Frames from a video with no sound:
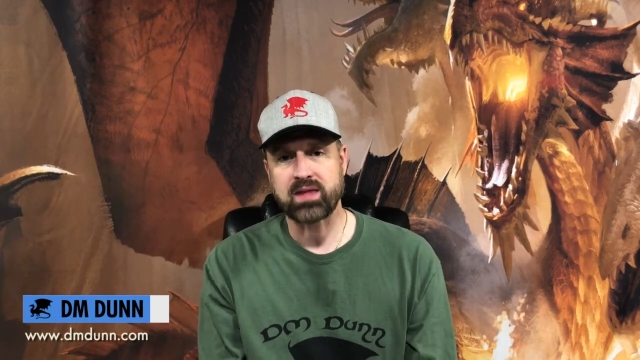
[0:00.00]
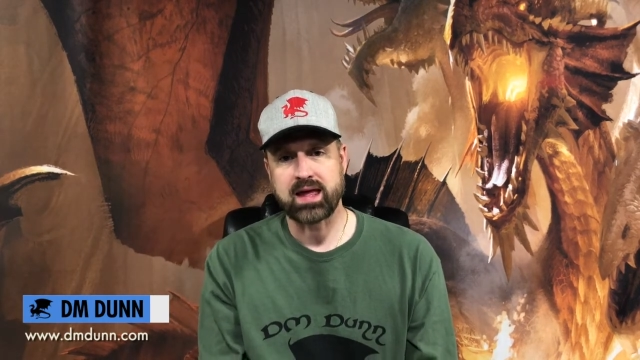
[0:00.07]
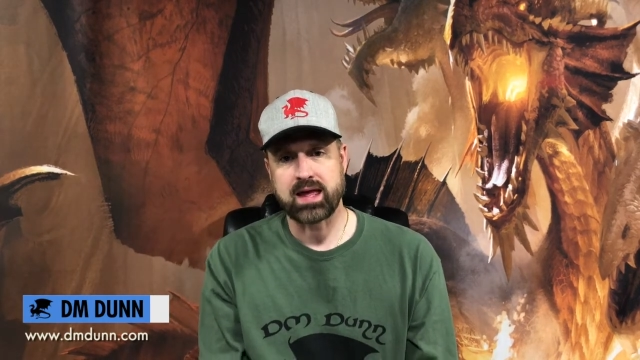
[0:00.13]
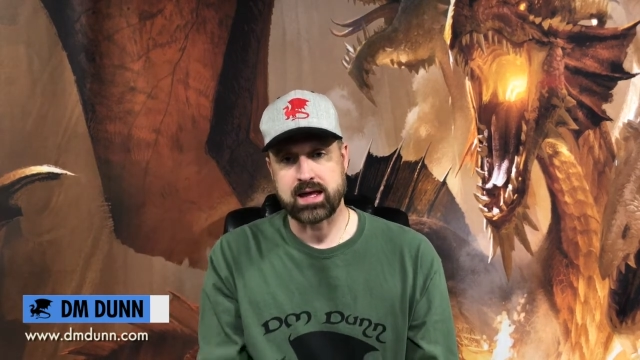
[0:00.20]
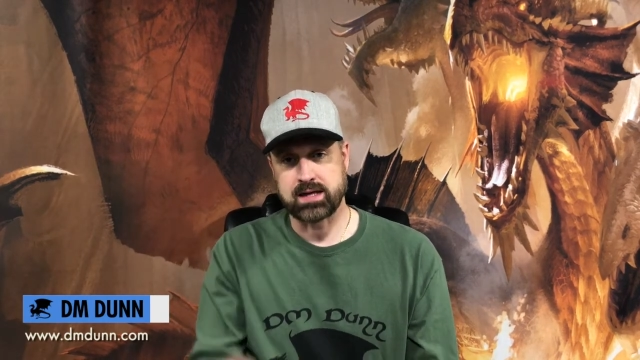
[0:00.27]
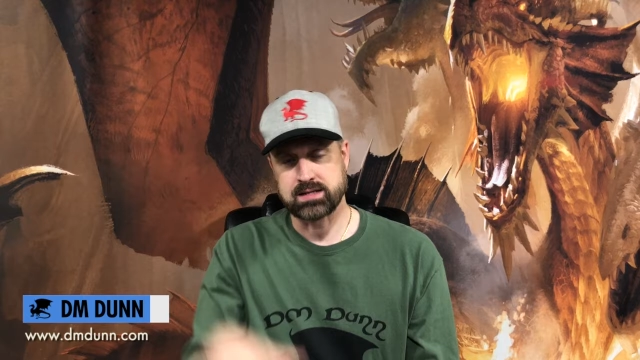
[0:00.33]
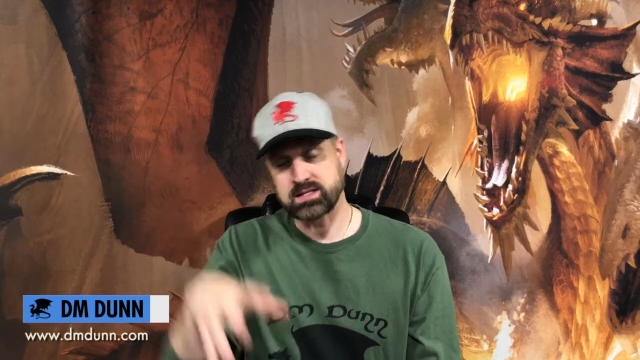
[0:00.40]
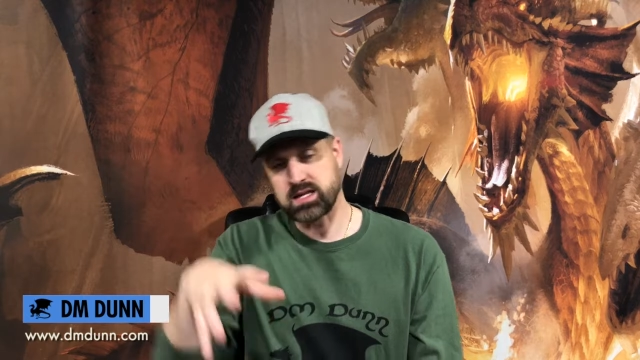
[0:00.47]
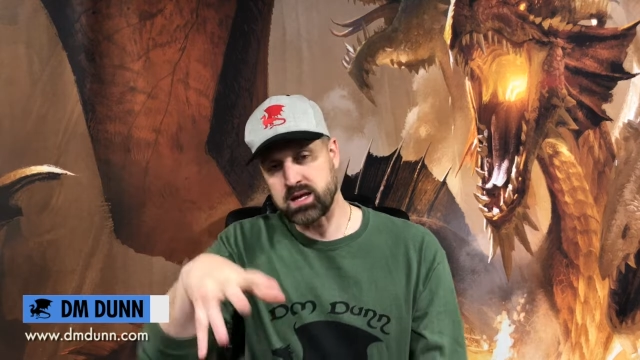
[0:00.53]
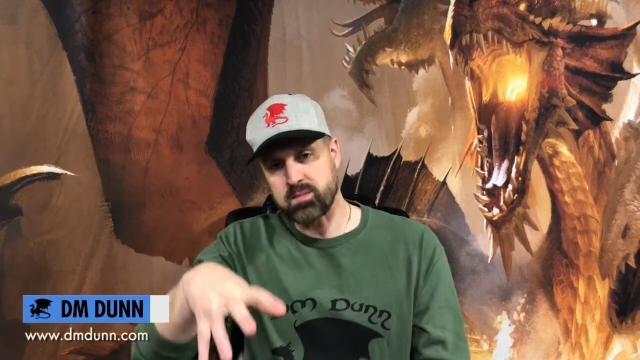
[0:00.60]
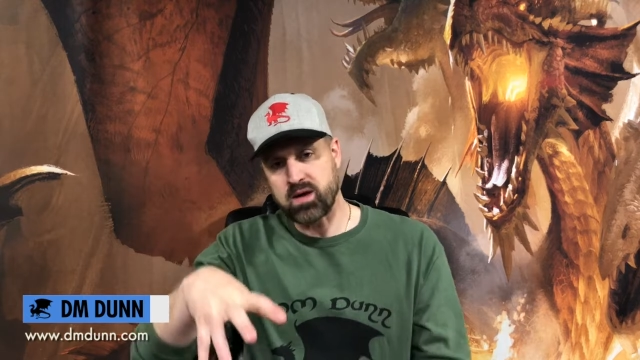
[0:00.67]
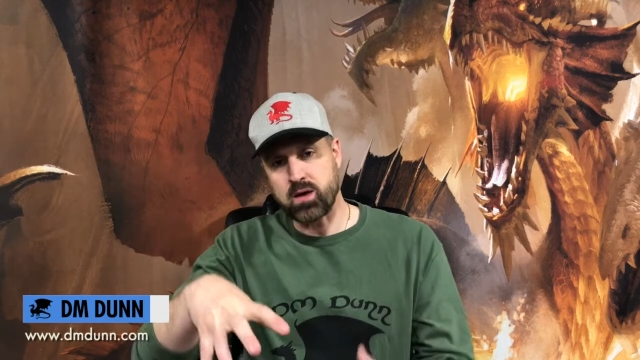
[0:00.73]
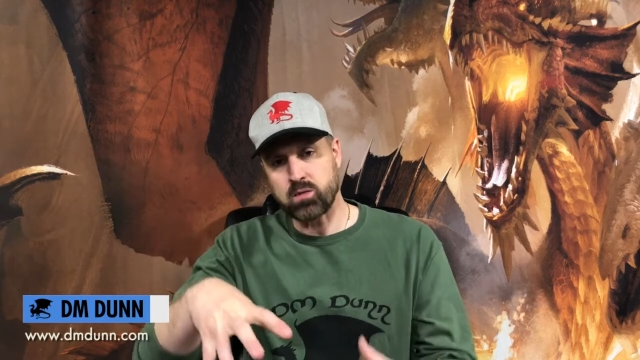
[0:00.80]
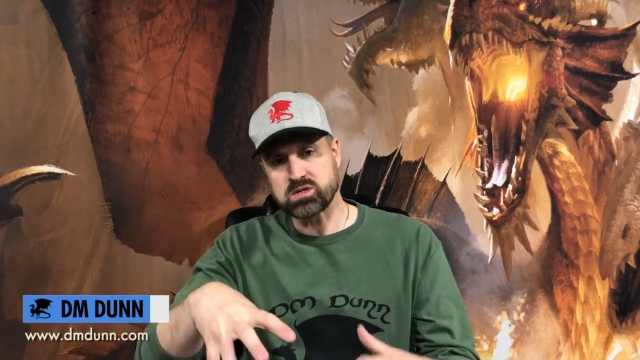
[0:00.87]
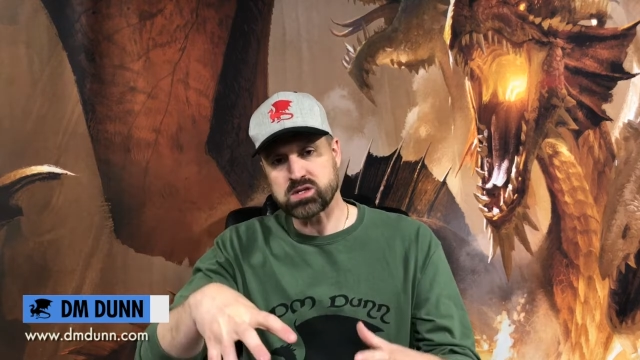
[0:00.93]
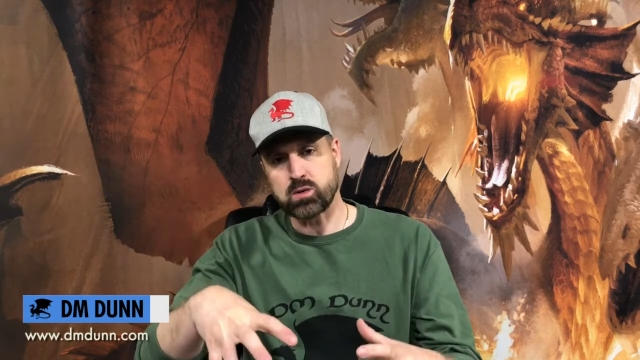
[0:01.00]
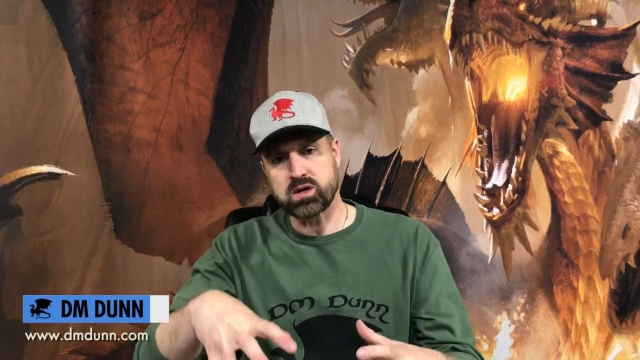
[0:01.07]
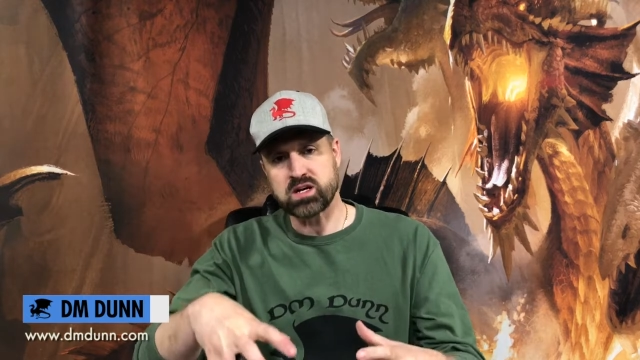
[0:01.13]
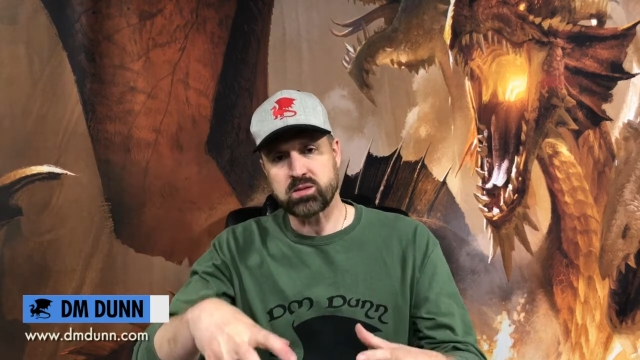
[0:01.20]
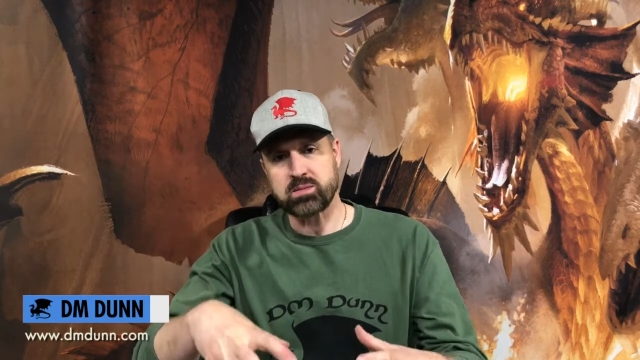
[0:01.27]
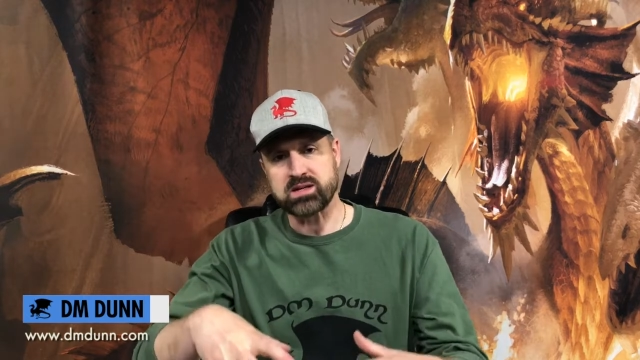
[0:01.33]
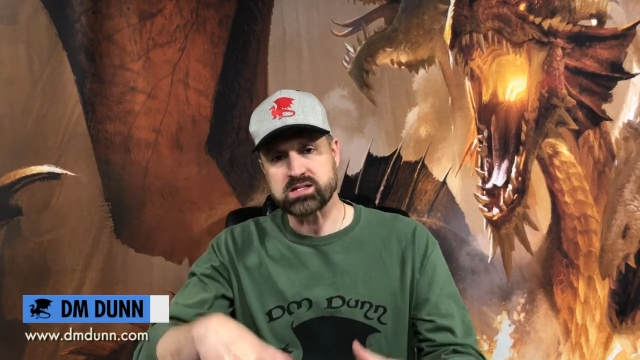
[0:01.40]
and Tiamat was
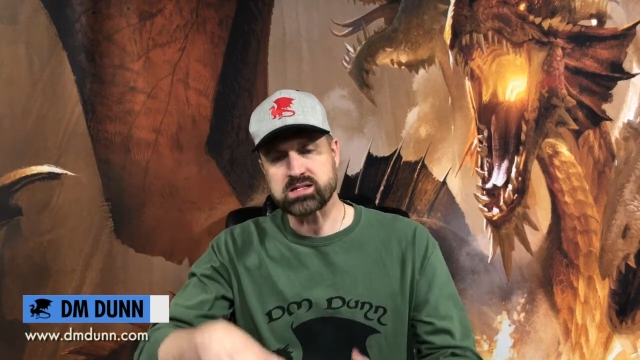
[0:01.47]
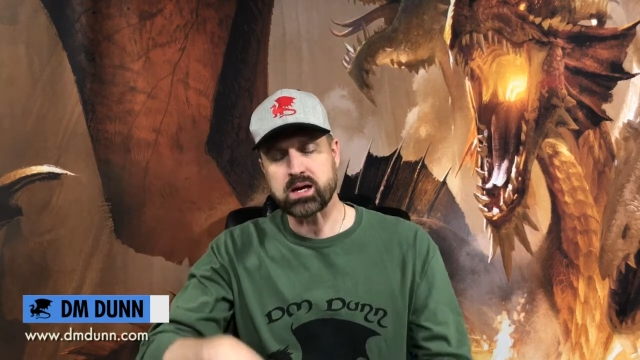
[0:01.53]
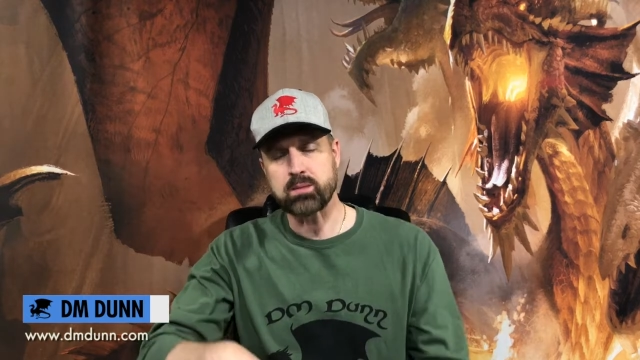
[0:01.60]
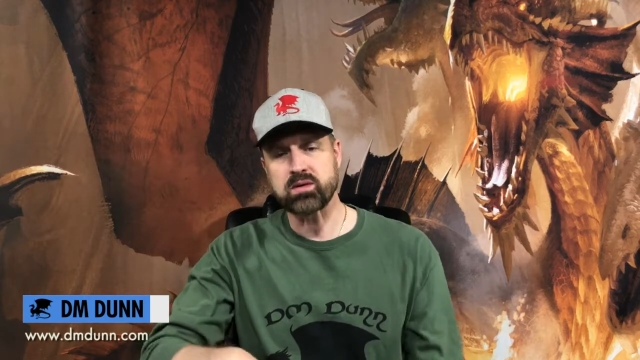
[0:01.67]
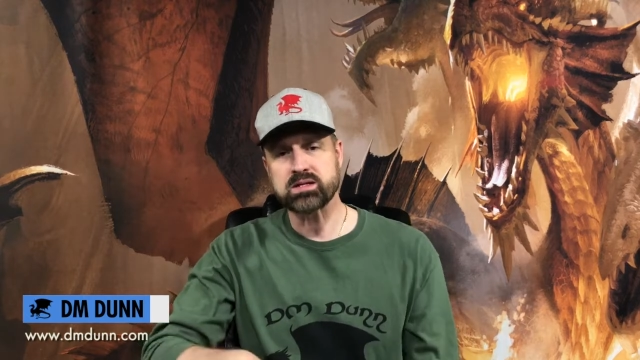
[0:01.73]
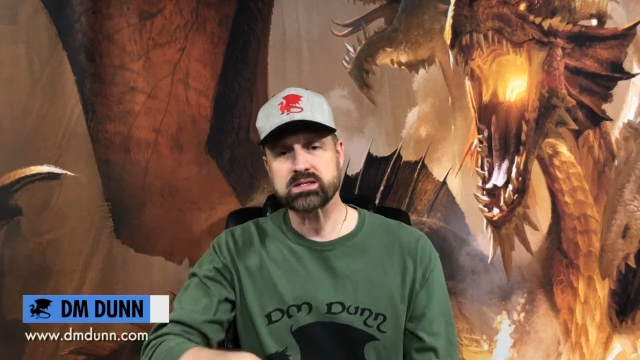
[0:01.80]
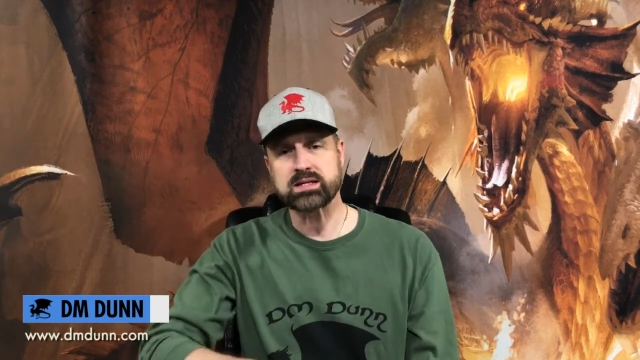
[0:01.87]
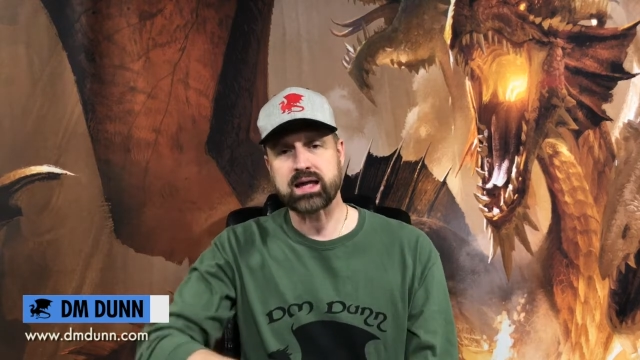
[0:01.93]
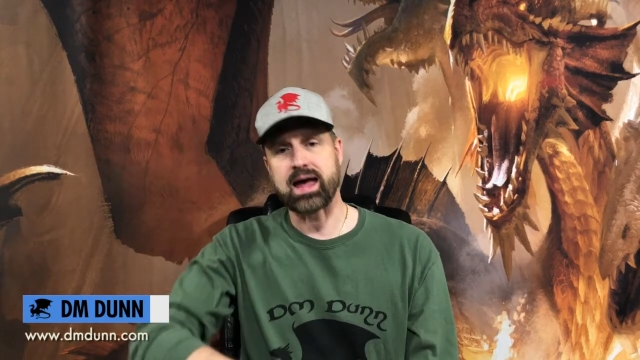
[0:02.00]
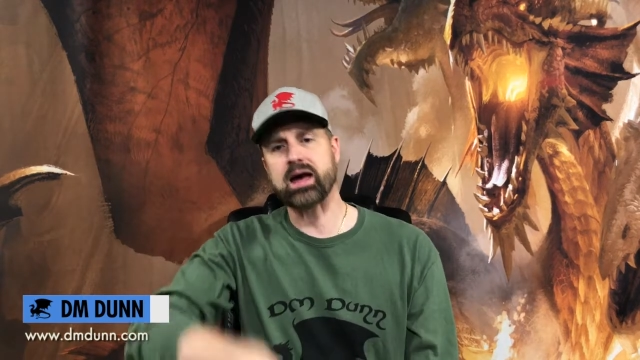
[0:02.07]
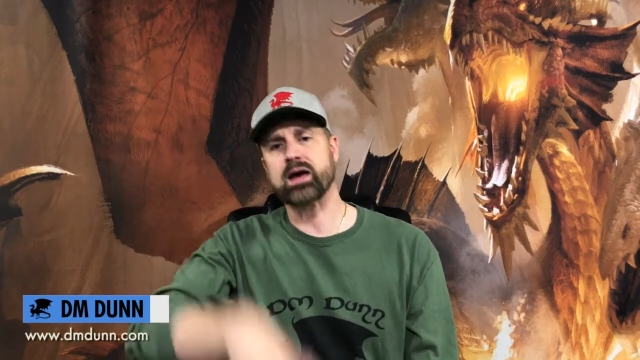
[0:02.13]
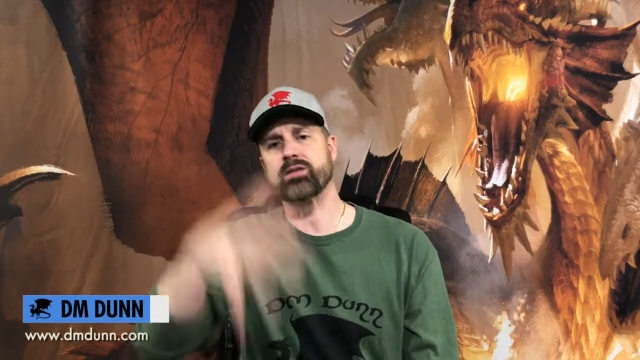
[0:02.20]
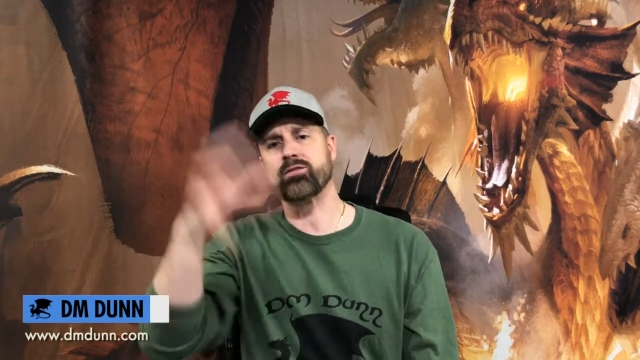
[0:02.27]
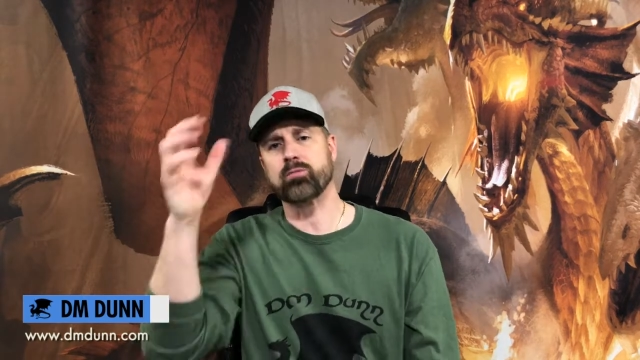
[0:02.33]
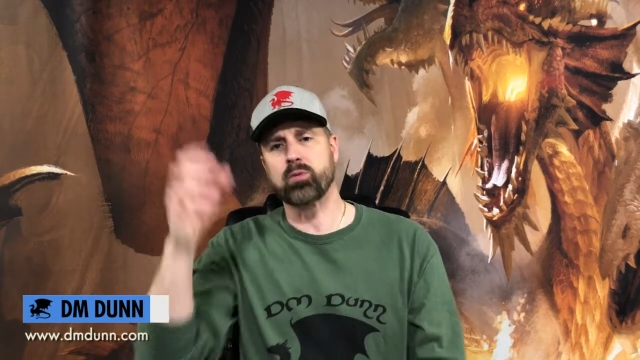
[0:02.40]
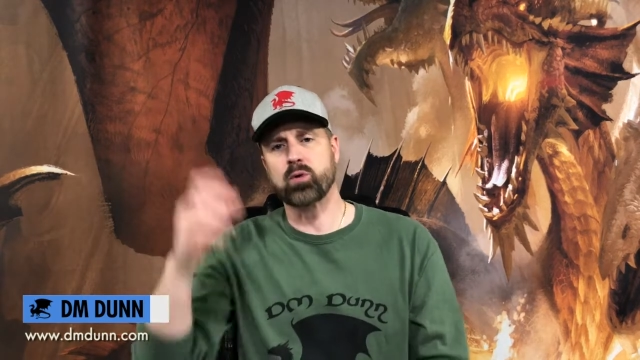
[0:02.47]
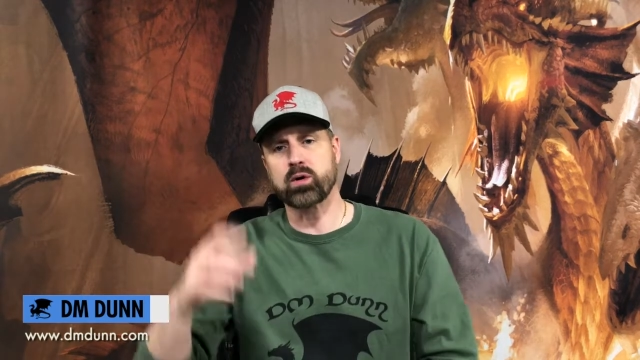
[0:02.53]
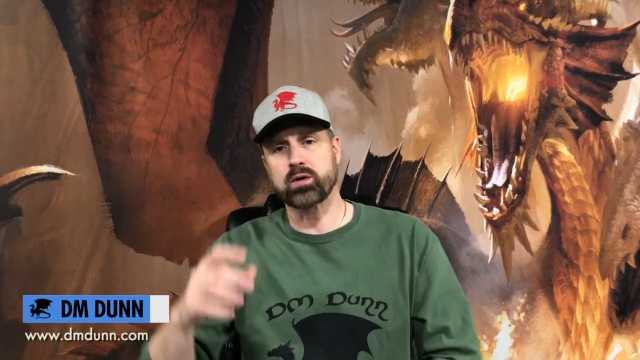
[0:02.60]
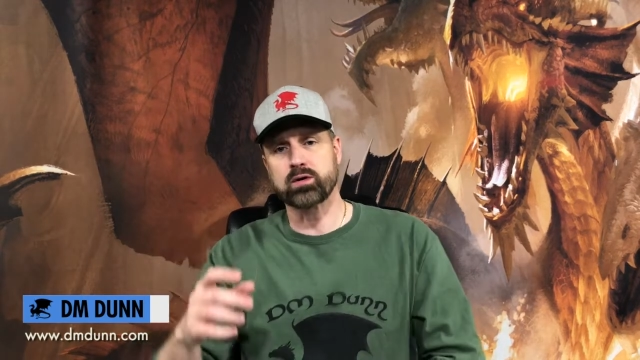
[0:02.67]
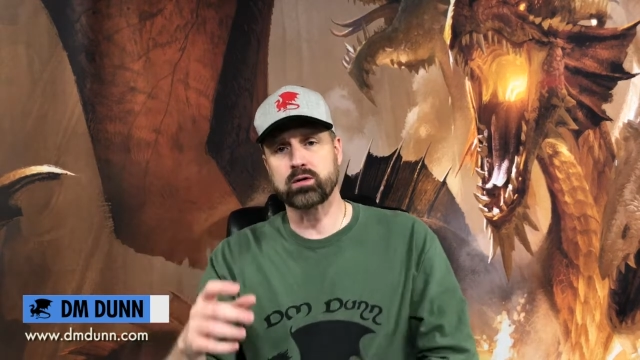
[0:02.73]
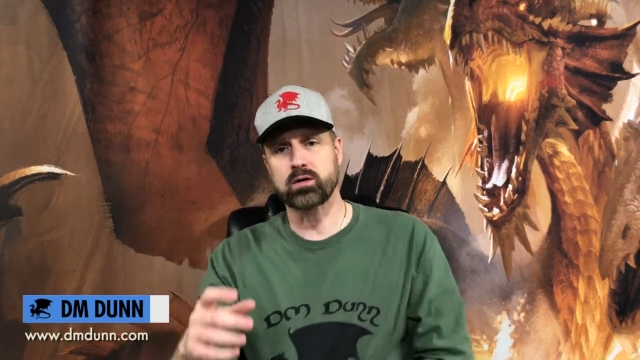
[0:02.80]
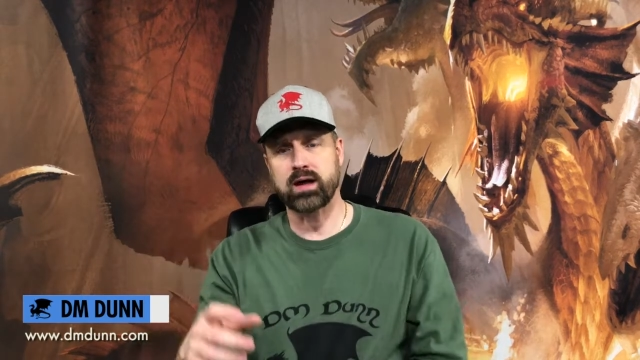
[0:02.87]
going to be summoned out of a
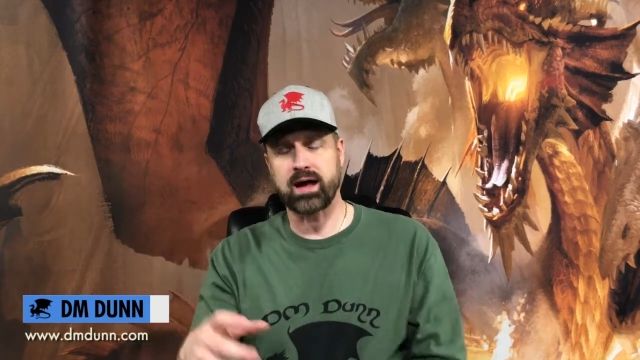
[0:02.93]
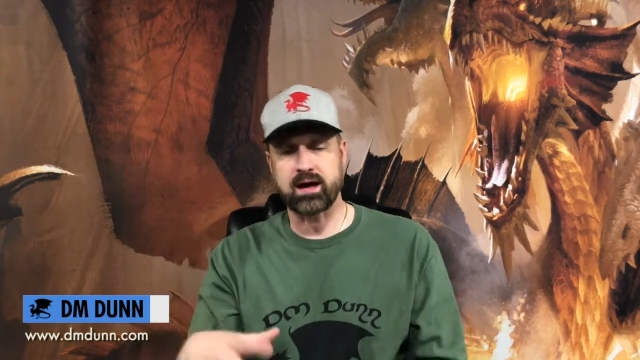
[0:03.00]
portal,